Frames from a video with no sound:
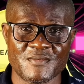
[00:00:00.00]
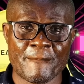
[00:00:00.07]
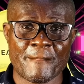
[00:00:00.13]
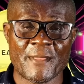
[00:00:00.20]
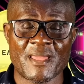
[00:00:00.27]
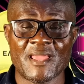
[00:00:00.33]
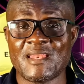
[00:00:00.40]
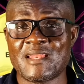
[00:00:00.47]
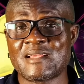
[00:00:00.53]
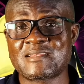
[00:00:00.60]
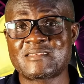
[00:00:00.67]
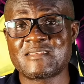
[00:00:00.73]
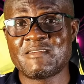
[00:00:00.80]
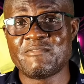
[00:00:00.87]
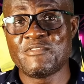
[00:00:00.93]
In a
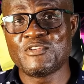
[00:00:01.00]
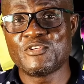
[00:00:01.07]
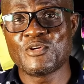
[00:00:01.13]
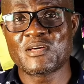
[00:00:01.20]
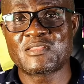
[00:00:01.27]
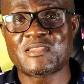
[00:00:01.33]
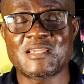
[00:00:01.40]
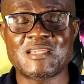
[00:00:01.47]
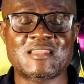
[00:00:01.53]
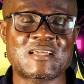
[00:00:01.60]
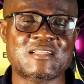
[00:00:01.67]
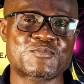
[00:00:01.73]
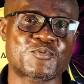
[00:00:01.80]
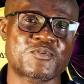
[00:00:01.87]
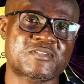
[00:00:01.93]
video, I think
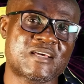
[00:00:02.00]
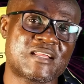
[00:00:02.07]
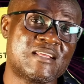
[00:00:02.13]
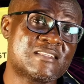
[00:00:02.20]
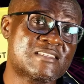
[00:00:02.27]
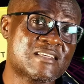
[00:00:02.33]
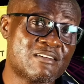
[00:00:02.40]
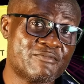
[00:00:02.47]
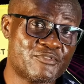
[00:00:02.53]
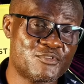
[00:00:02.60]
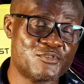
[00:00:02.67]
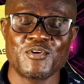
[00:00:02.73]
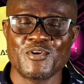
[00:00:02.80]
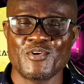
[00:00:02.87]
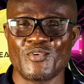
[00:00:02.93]
that was an
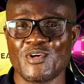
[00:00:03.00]
interview,